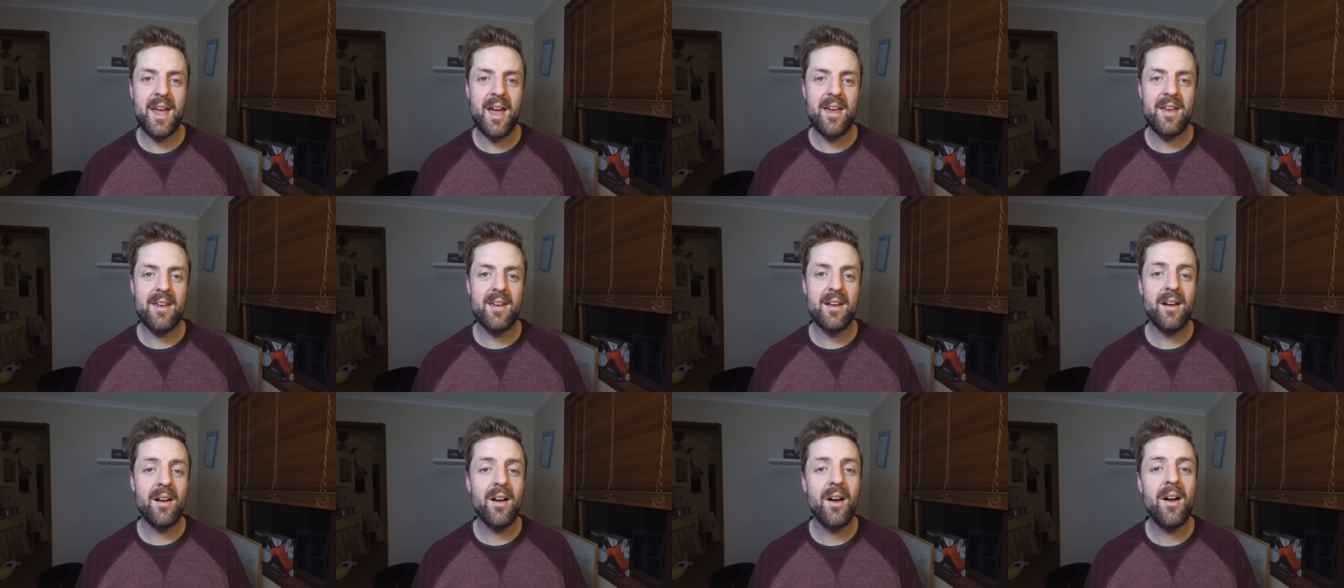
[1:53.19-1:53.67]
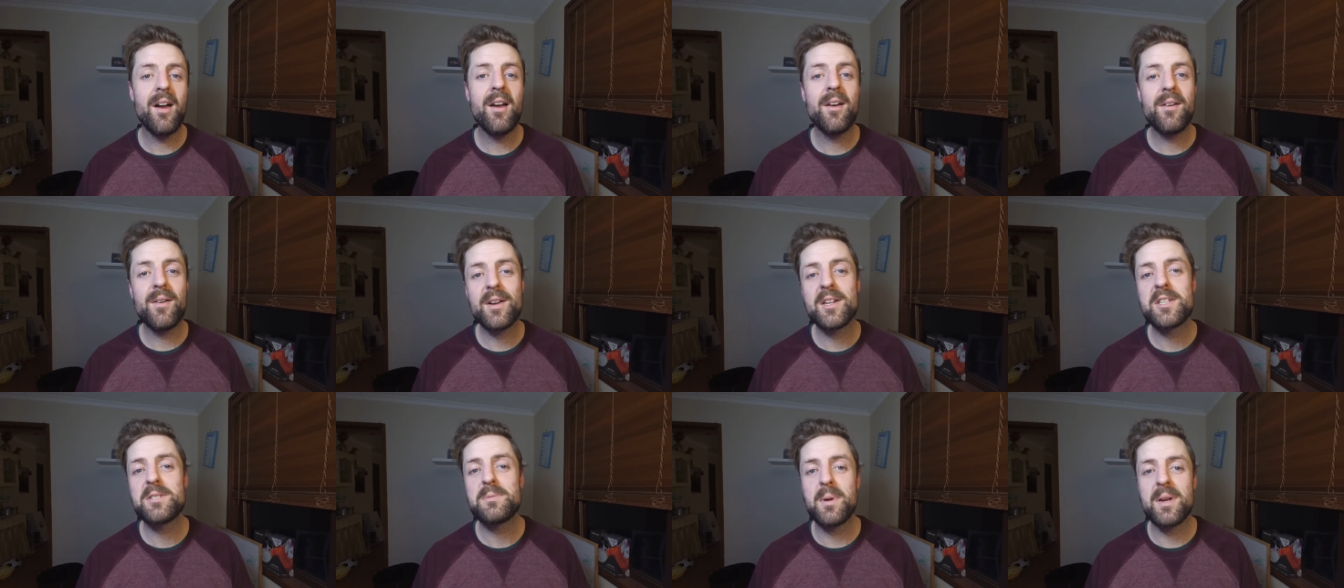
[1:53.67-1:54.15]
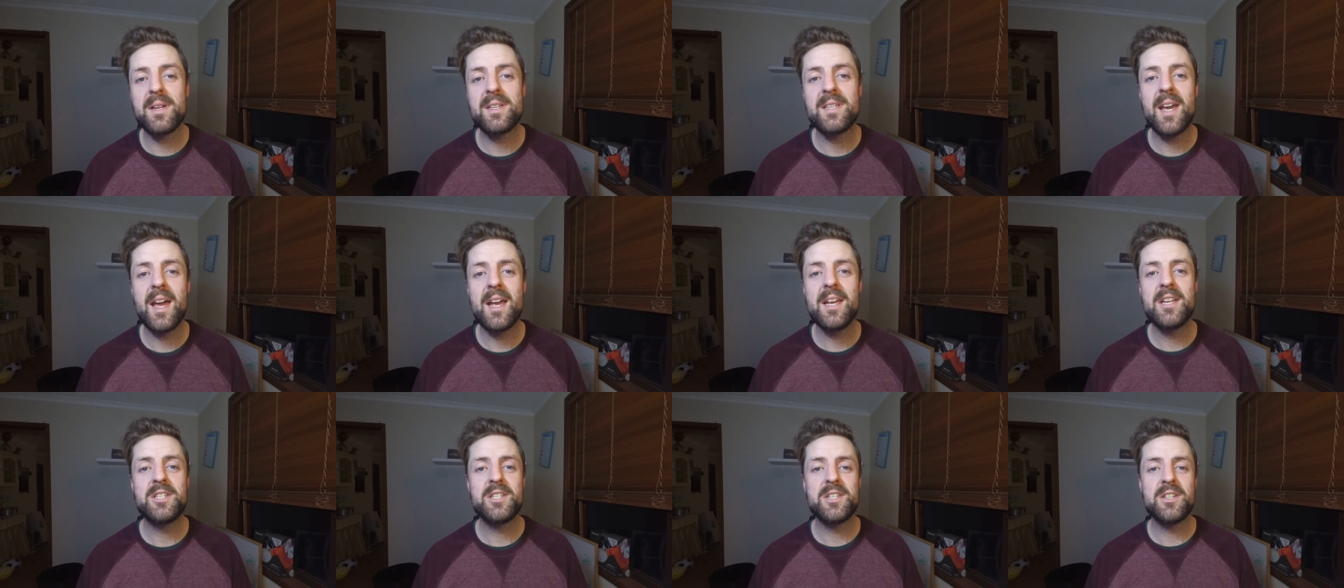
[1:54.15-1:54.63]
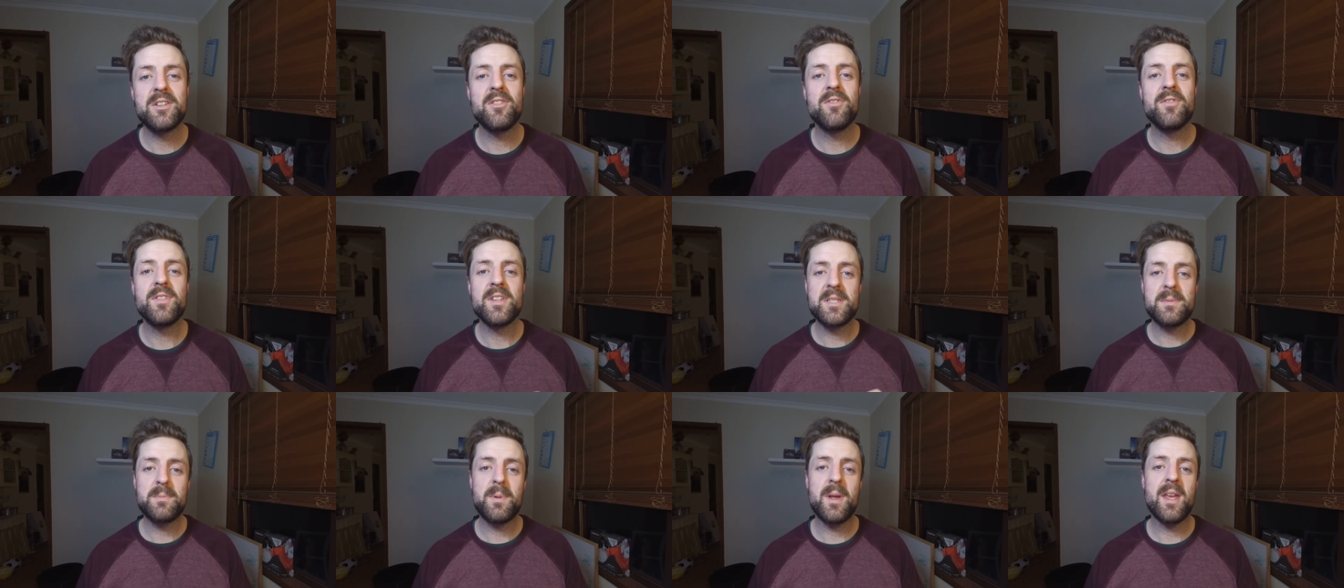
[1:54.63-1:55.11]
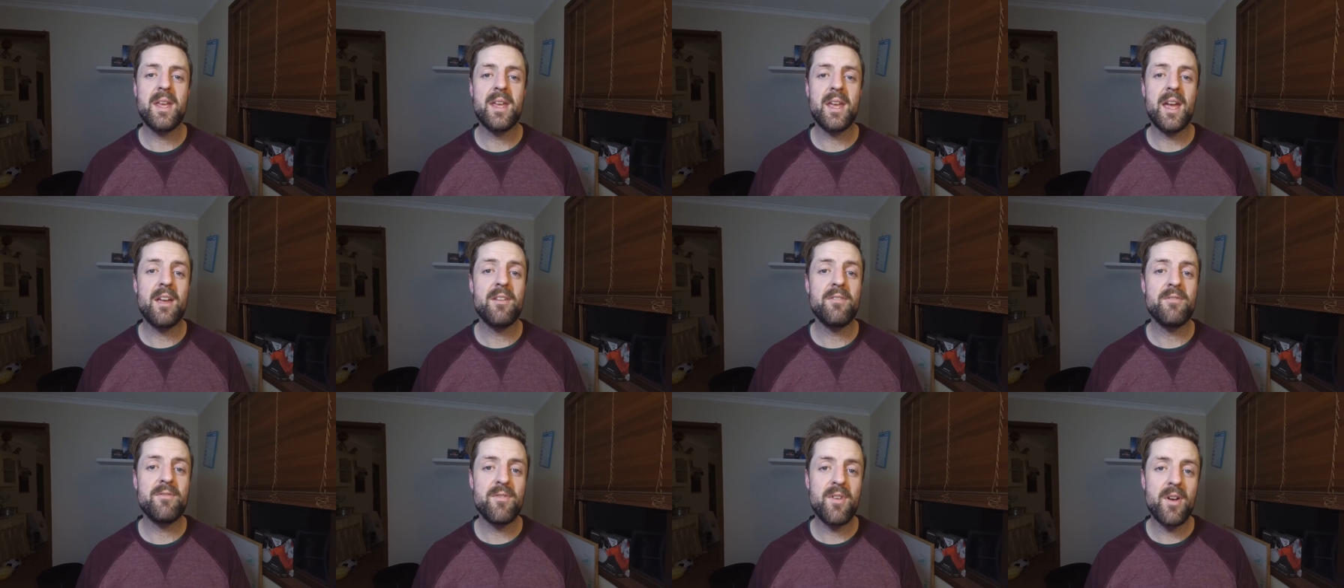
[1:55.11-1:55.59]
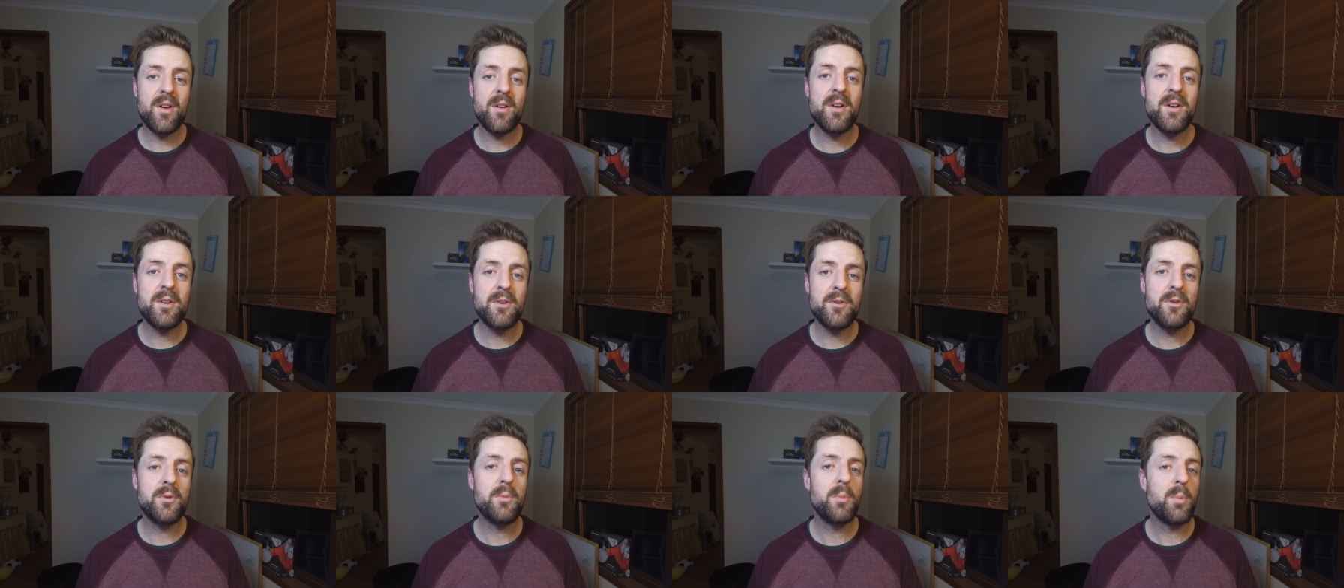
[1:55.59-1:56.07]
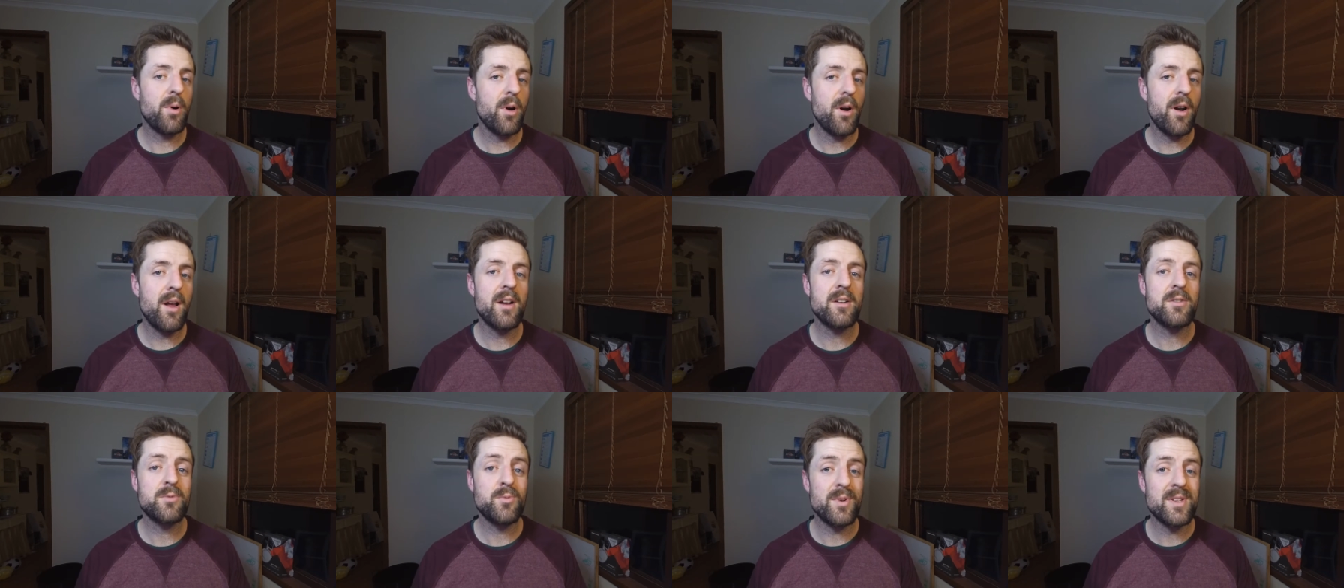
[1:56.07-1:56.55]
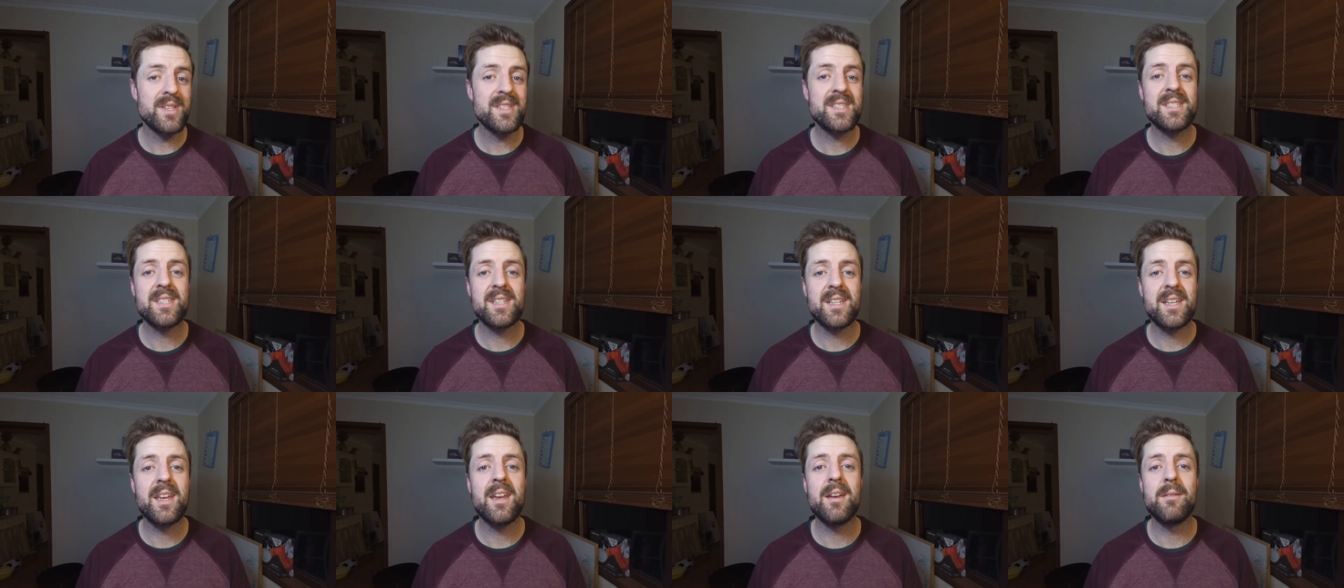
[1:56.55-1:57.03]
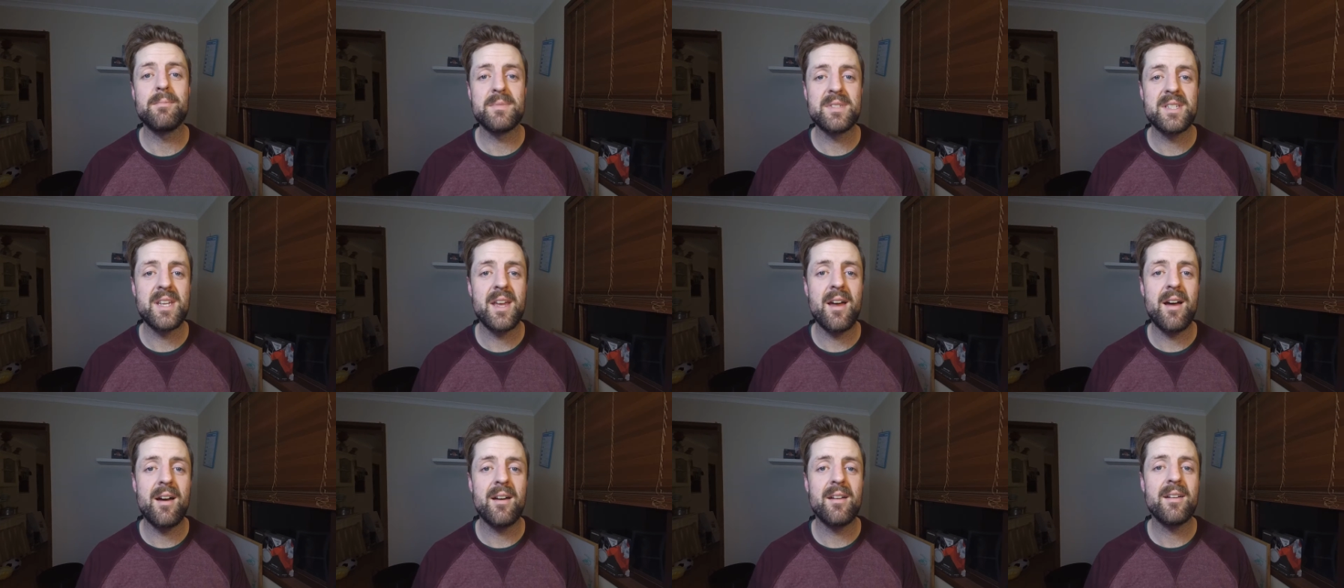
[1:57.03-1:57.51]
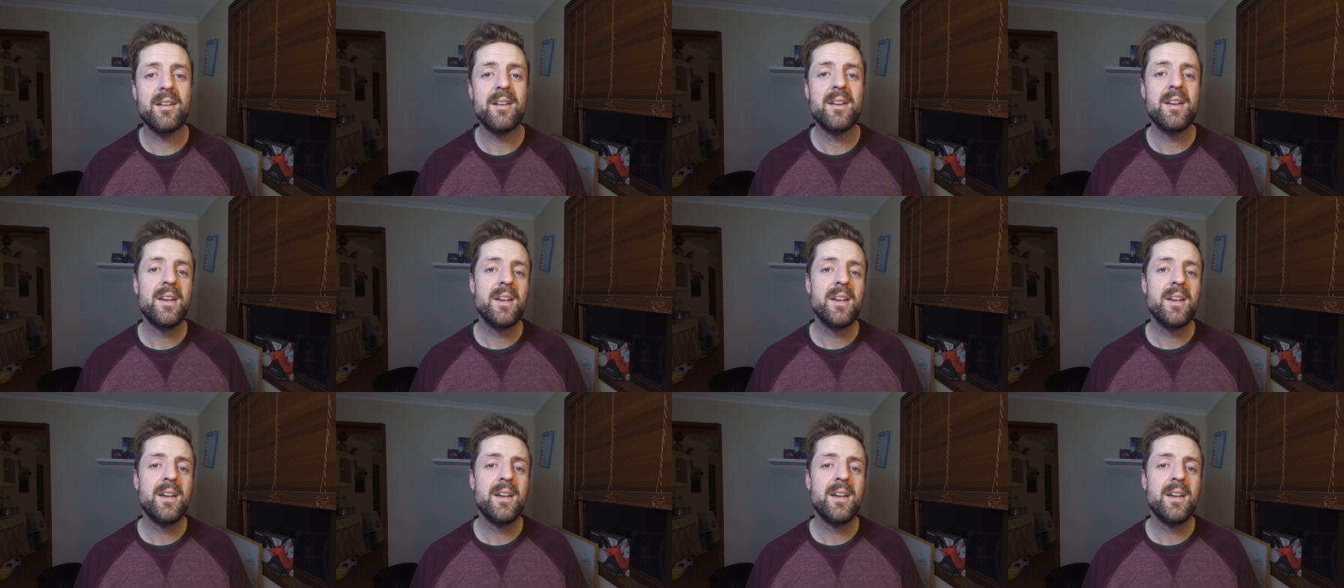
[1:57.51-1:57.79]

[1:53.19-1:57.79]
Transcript: be a higher expectation of this being a very good product once it comes out.